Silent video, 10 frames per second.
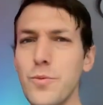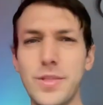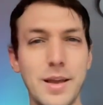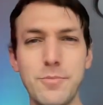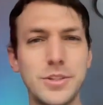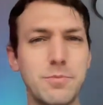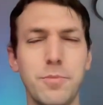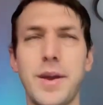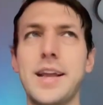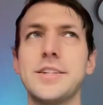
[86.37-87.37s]
with multiple
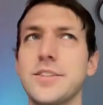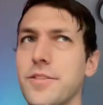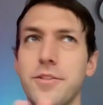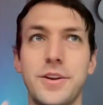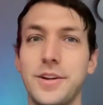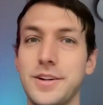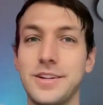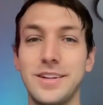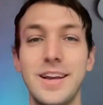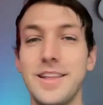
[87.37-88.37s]
pages, although
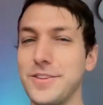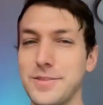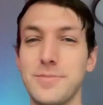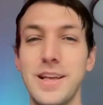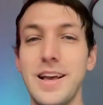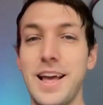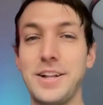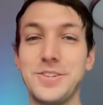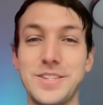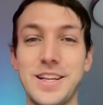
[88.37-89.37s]
there's some
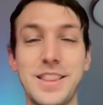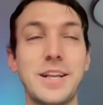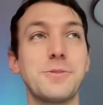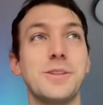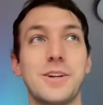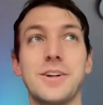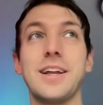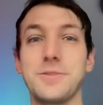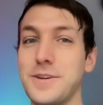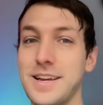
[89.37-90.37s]
interesting things we'll learn
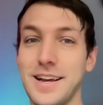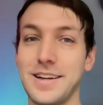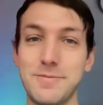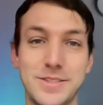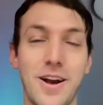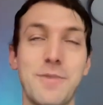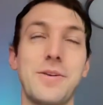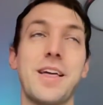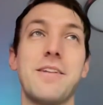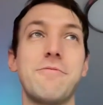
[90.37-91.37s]
as we talk
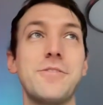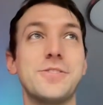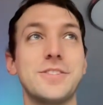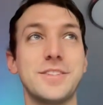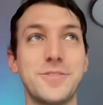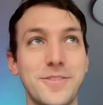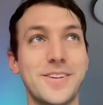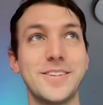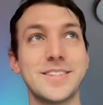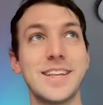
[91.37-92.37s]
about that in future
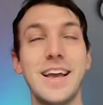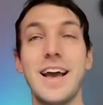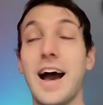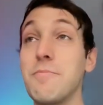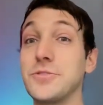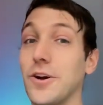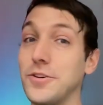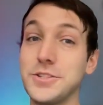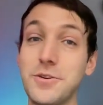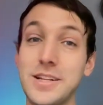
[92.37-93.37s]
tutorials. There's
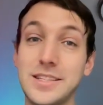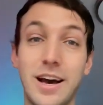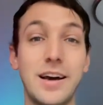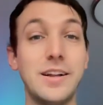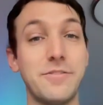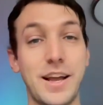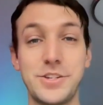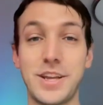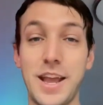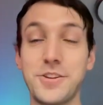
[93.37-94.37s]
also a ton of
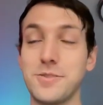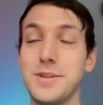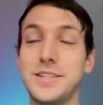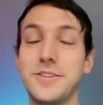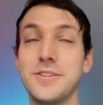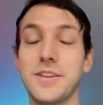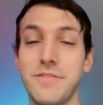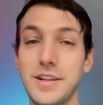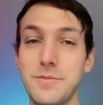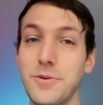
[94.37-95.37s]
educational materials
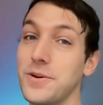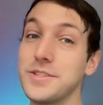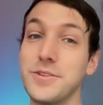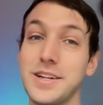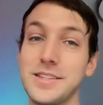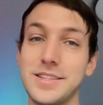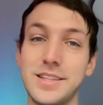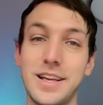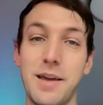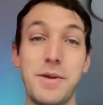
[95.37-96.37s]
available once you get into
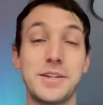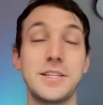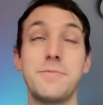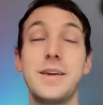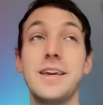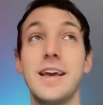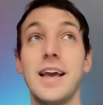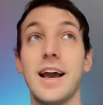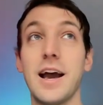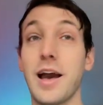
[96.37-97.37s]
the MHCP.
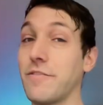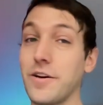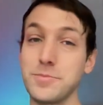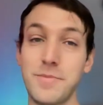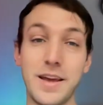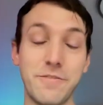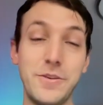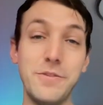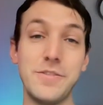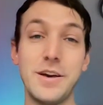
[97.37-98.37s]
I've helped make a
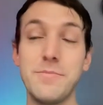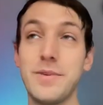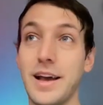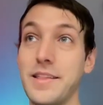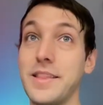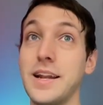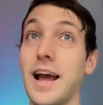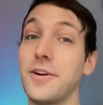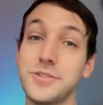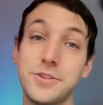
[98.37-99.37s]
few of them, and then
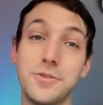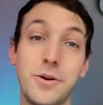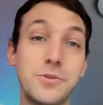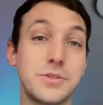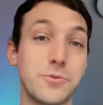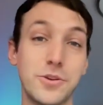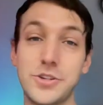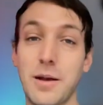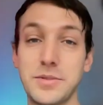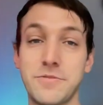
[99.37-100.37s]
I also host
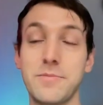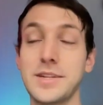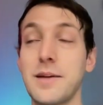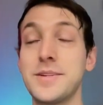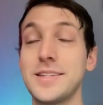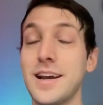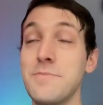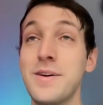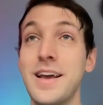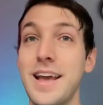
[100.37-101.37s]
workshops from time to
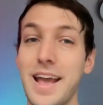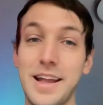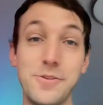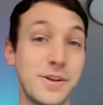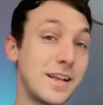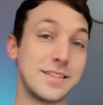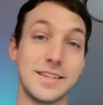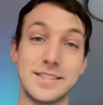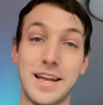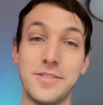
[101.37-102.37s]
time, and you can get to
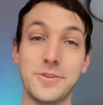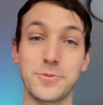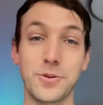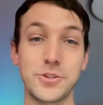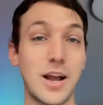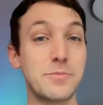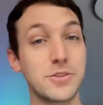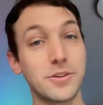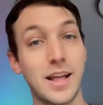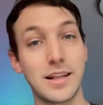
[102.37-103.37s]
attend those workshops.
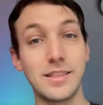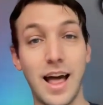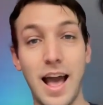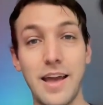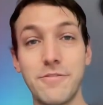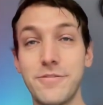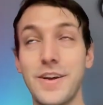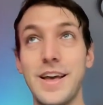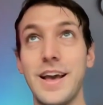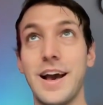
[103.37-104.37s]
They're like live
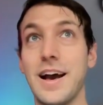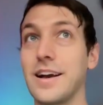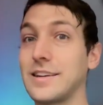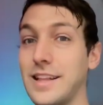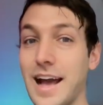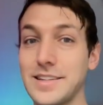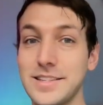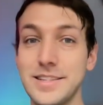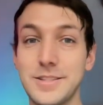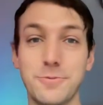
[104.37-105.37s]

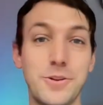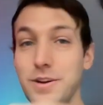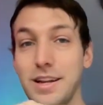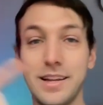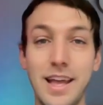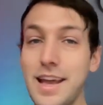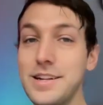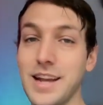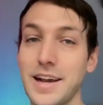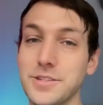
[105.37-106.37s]
classes where you can
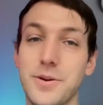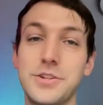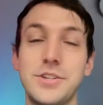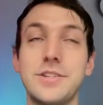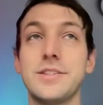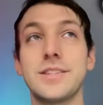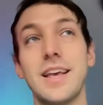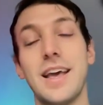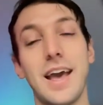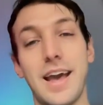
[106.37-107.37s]
engage, ask questions,
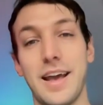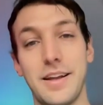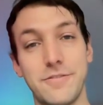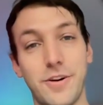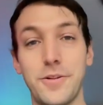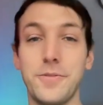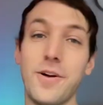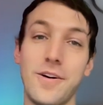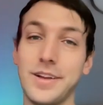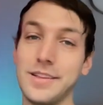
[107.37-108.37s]
and follow
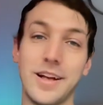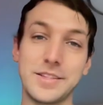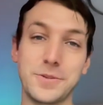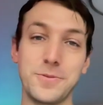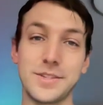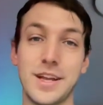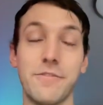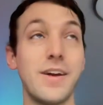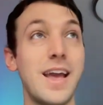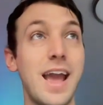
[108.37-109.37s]
along, and lots of cool
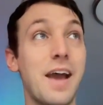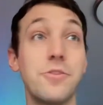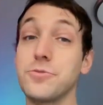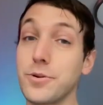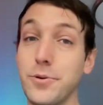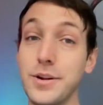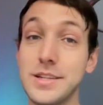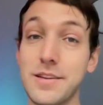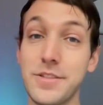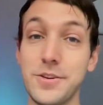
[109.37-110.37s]
stuff. And there's
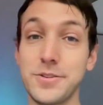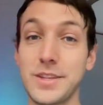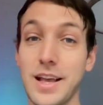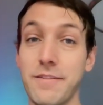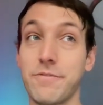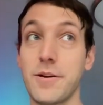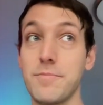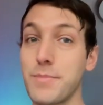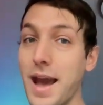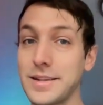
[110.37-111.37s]
recordings of those
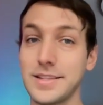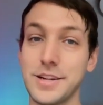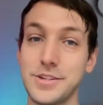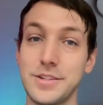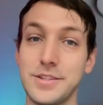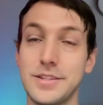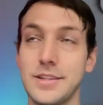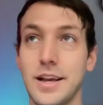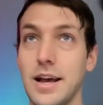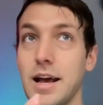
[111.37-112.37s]
from past sessions
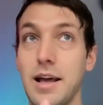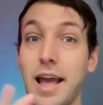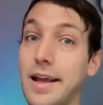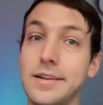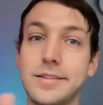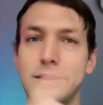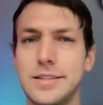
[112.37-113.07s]
and